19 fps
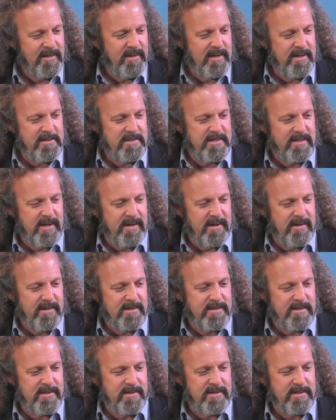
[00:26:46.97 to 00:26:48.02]
is
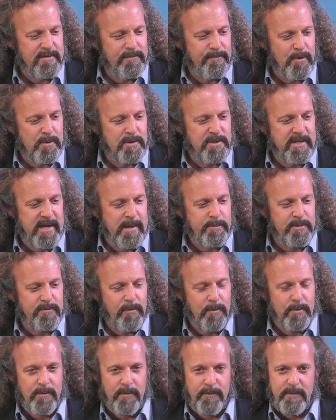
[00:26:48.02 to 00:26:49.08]
the first steps
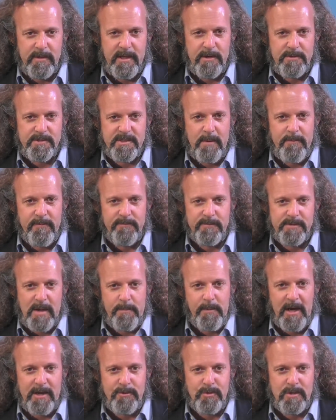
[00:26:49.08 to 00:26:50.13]
for
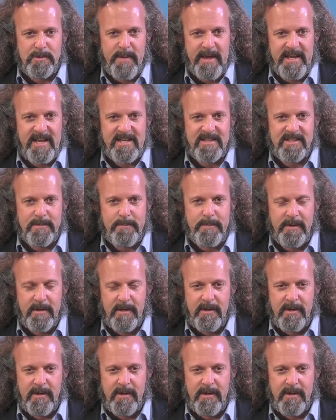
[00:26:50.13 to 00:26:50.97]
some countries making some